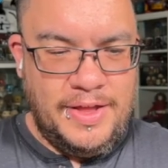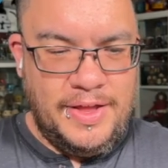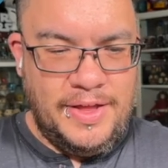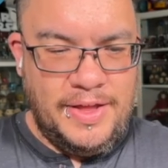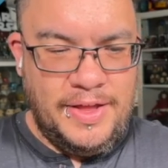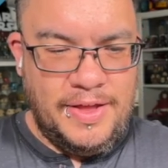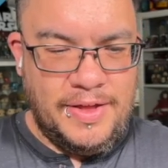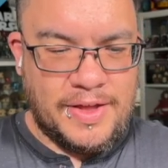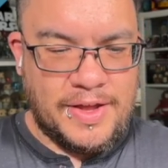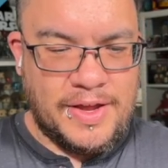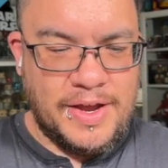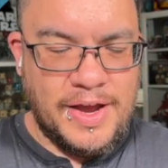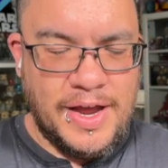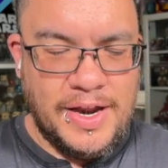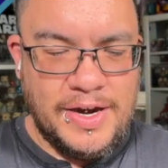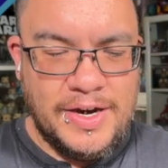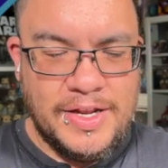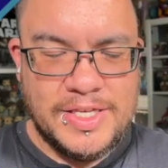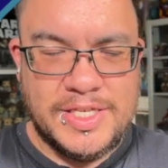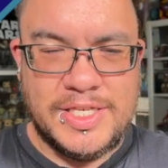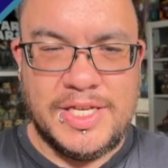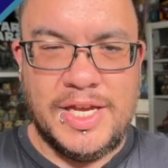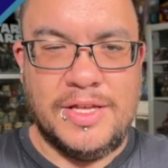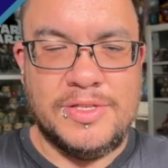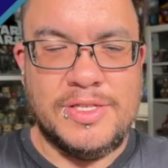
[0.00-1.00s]
it kind
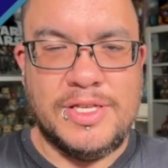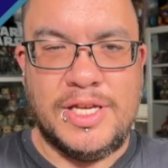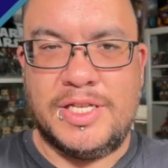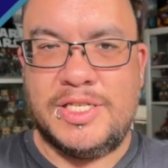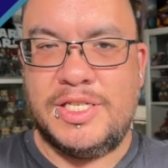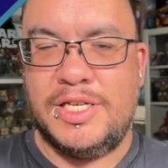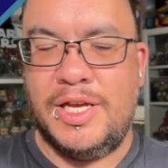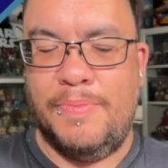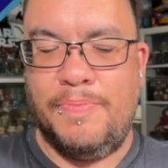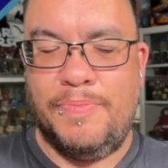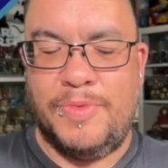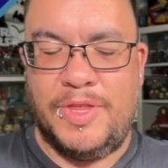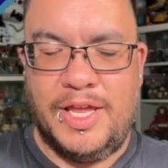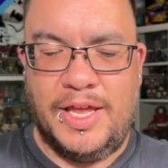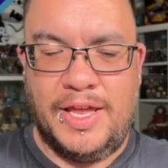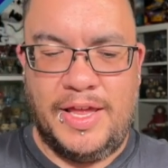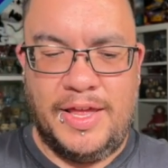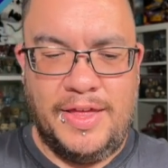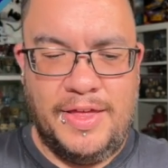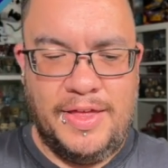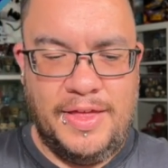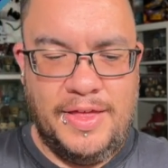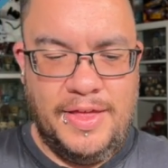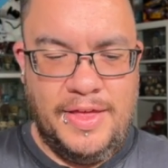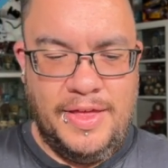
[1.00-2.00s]
of sounds like
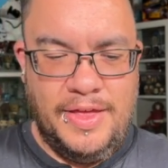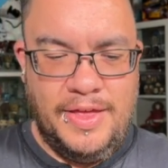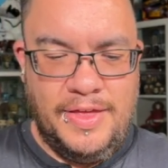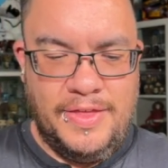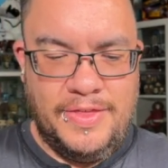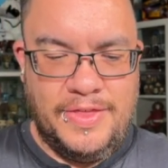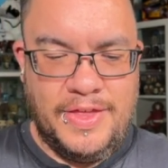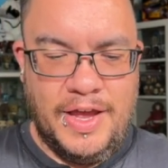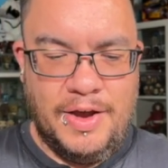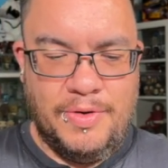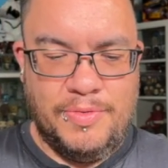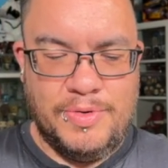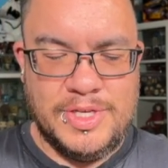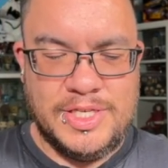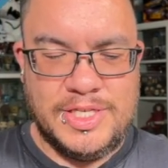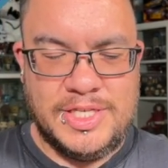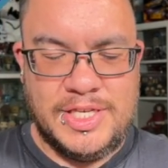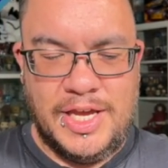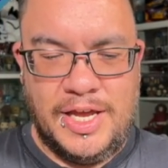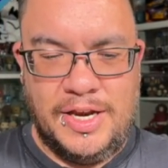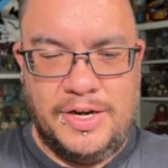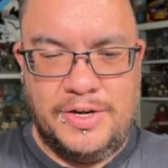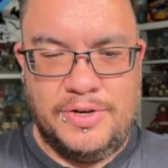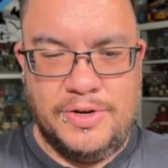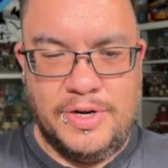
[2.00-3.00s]
something that was
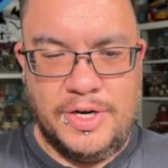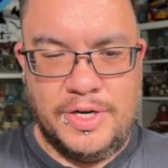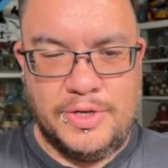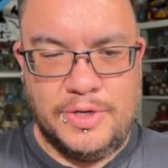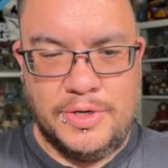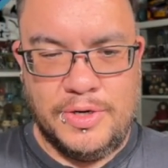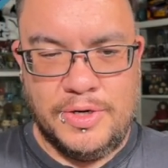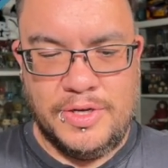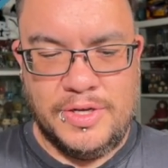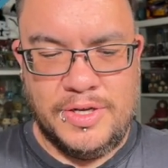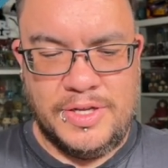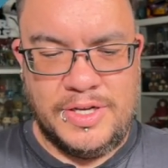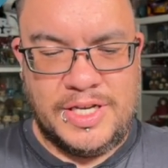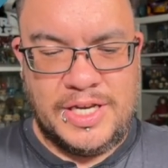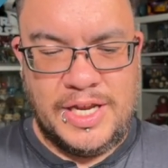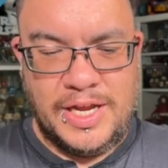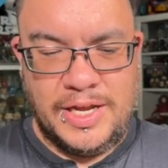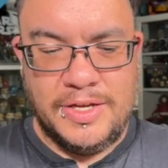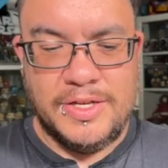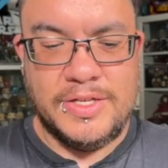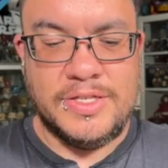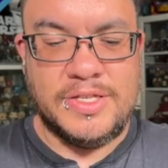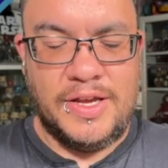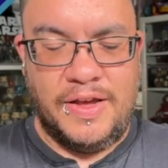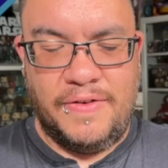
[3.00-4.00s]
said during
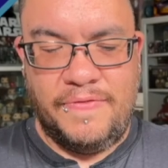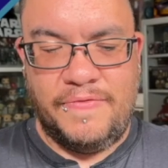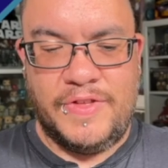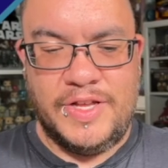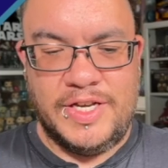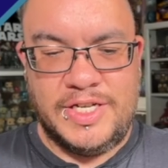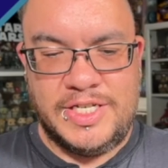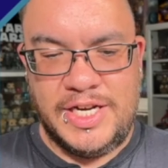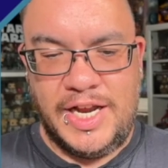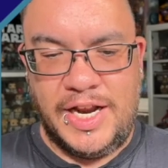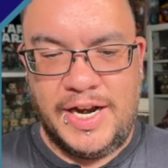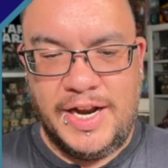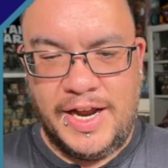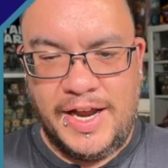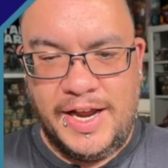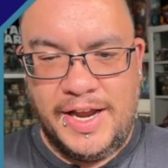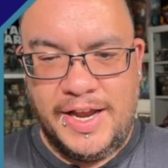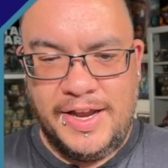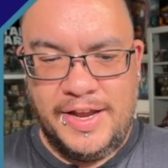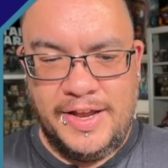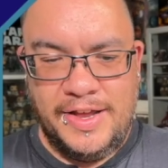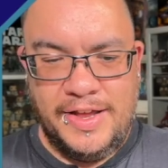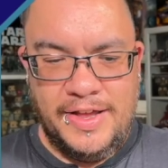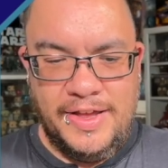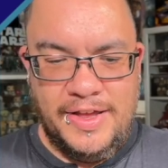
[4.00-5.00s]
Tales of the
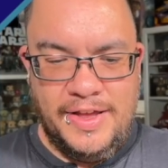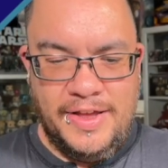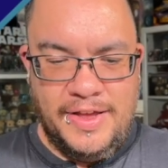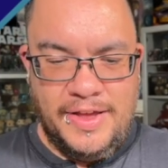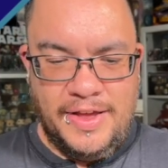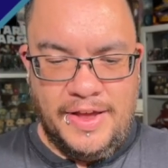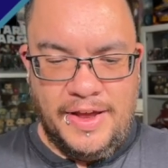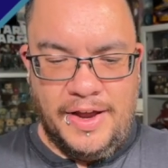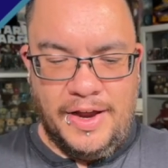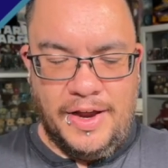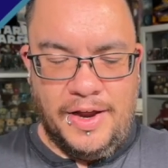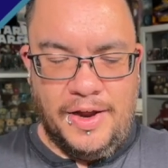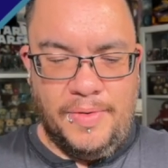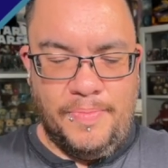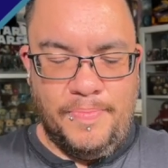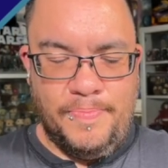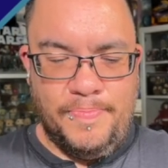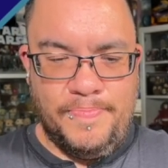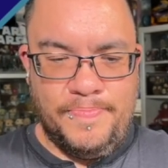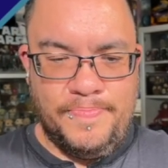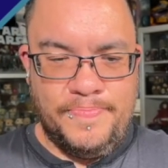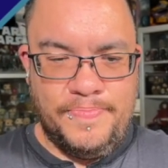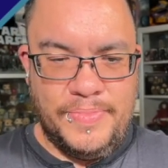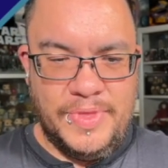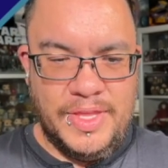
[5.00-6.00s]
Jedi,
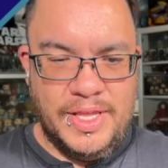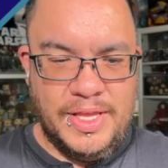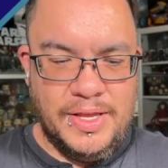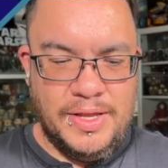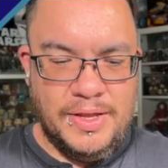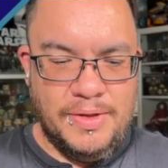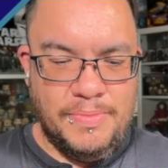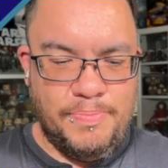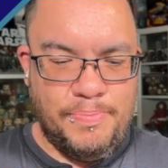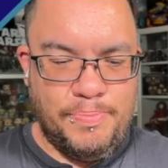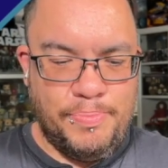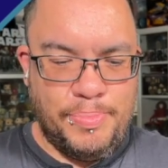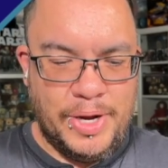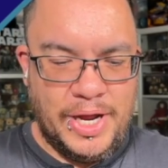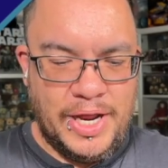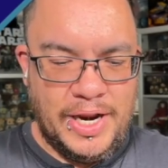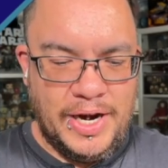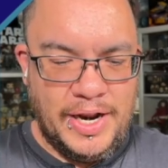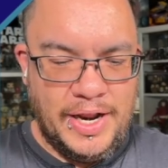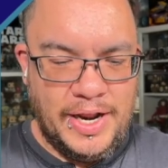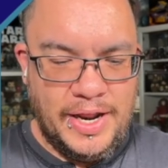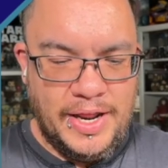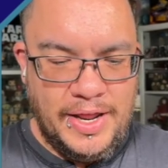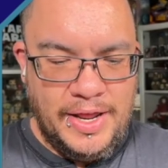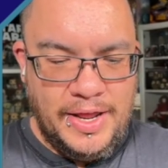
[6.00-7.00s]
but
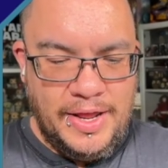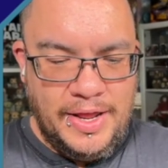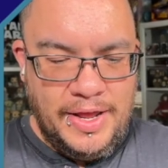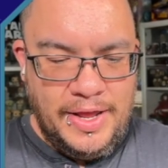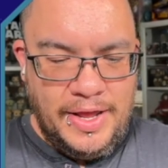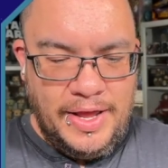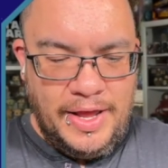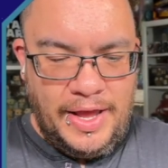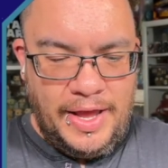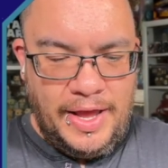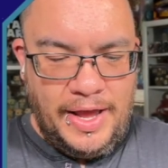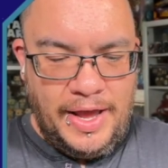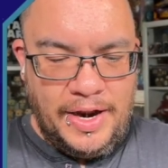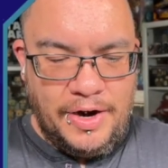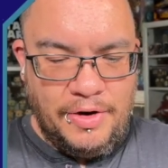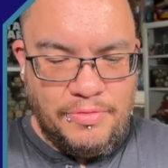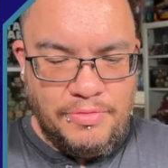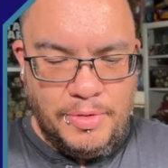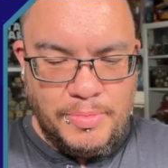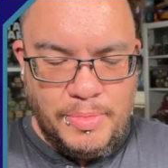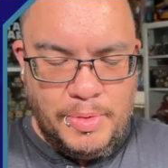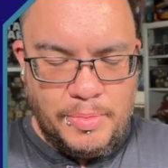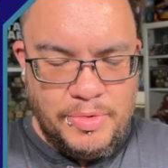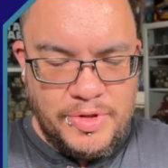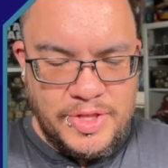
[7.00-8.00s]
I don't
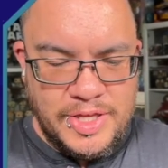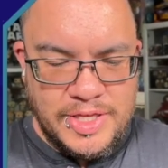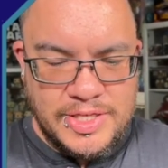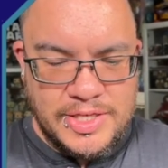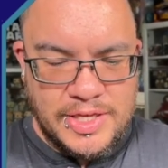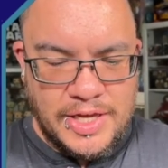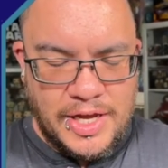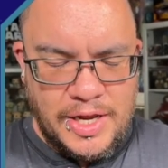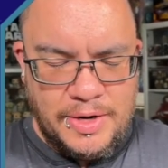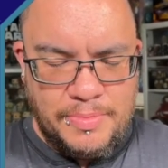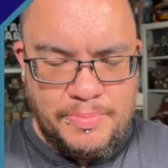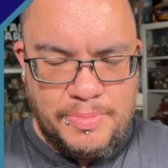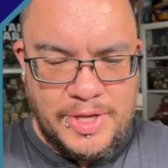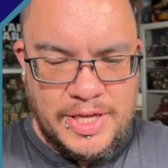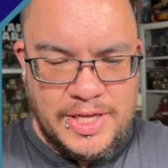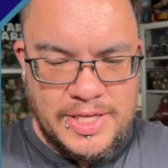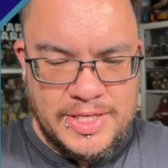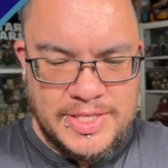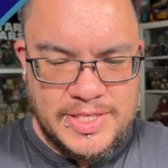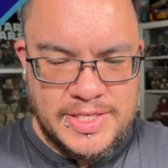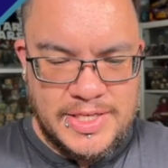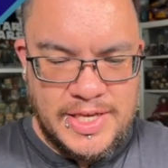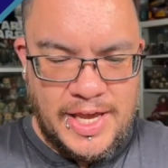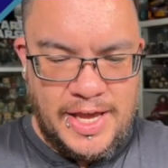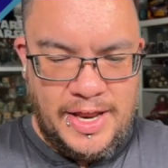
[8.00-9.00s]
remember this line being
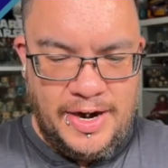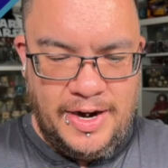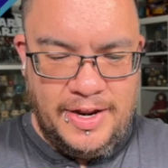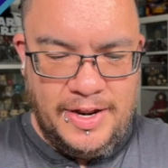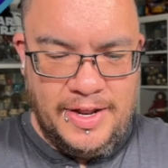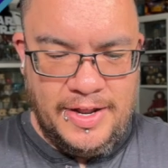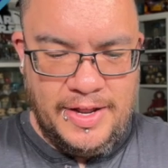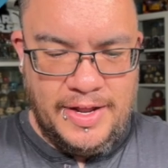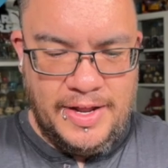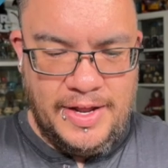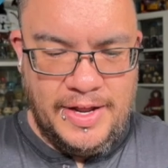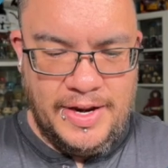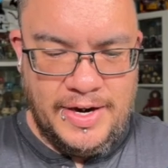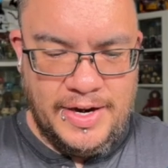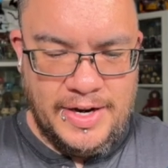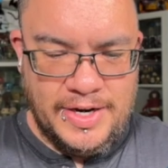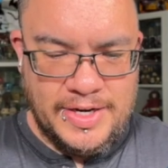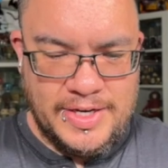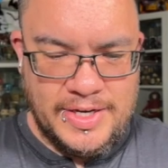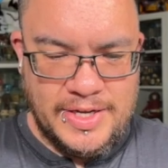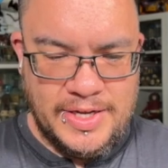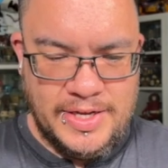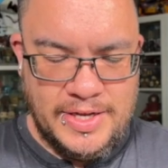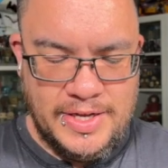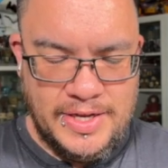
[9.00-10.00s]
said in
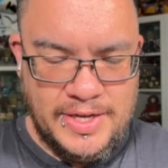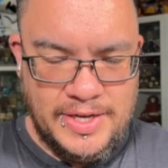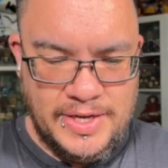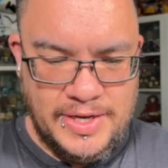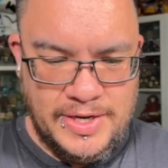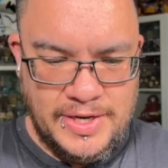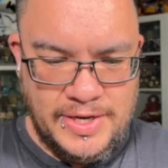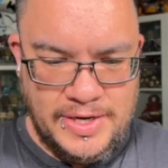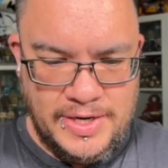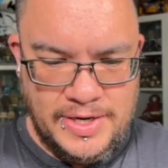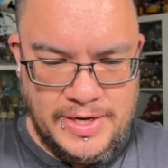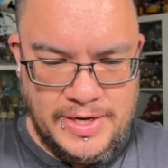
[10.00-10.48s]
it. In this